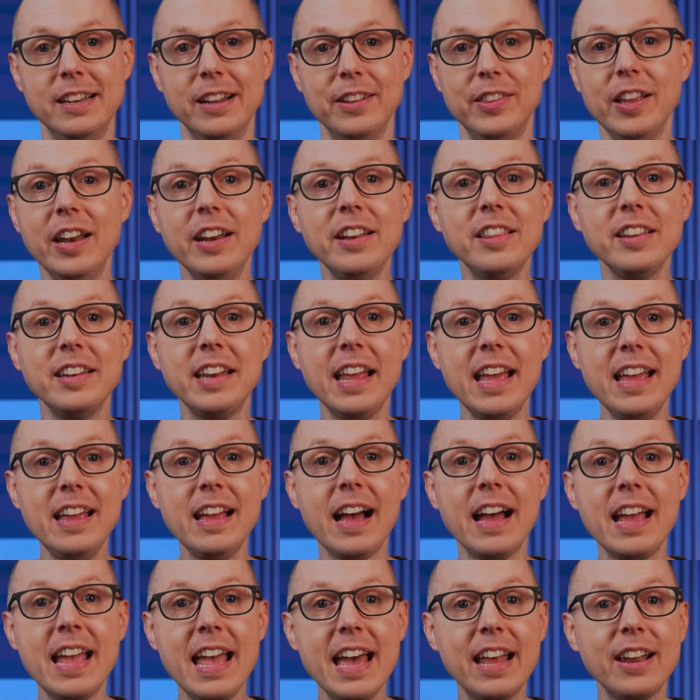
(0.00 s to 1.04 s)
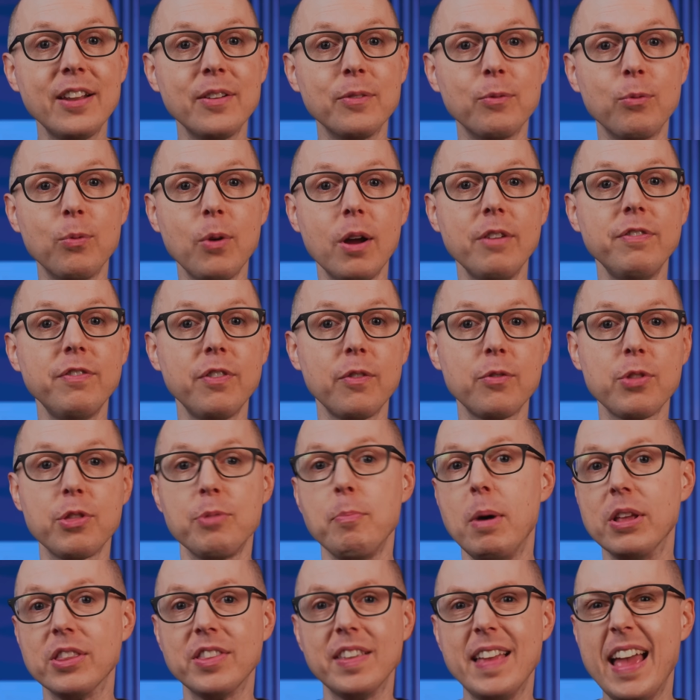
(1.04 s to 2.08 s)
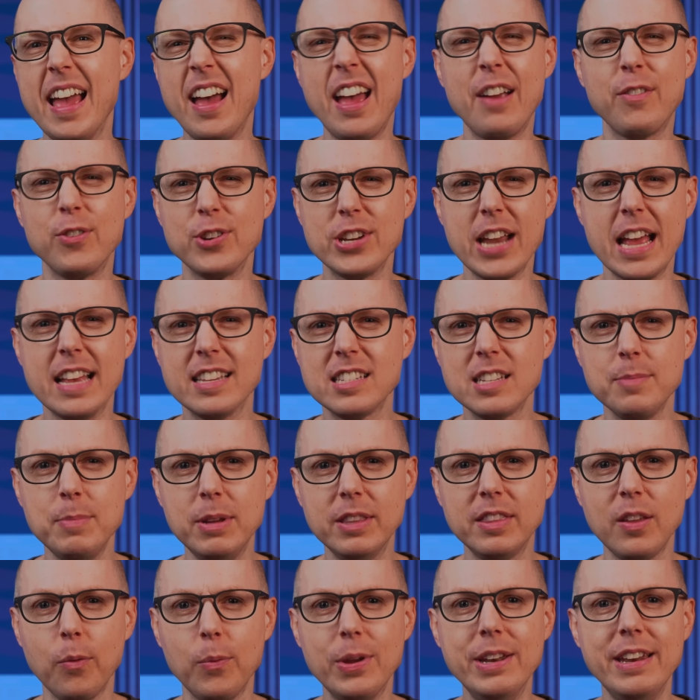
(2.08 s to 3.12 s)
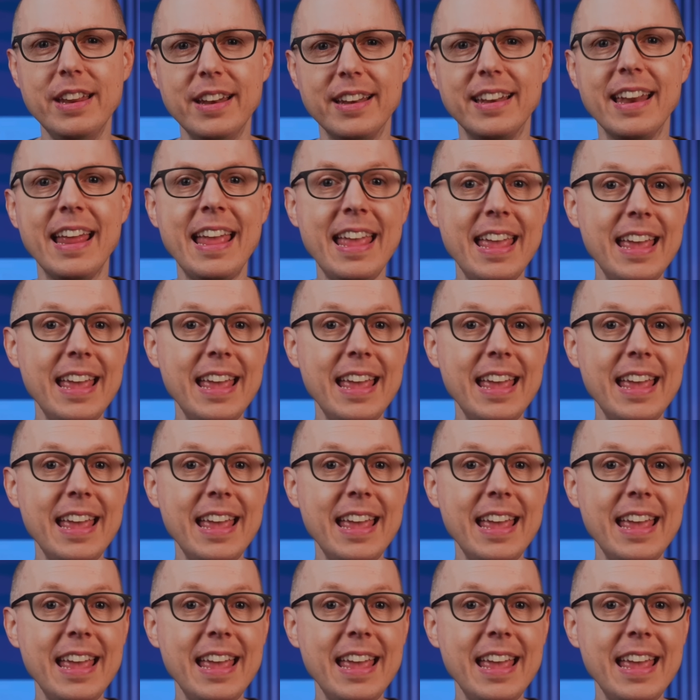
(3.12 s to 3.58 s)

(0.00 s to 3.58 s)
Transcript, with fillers: Now, at the end of the day, I had a rough monthly average estimate that we needed to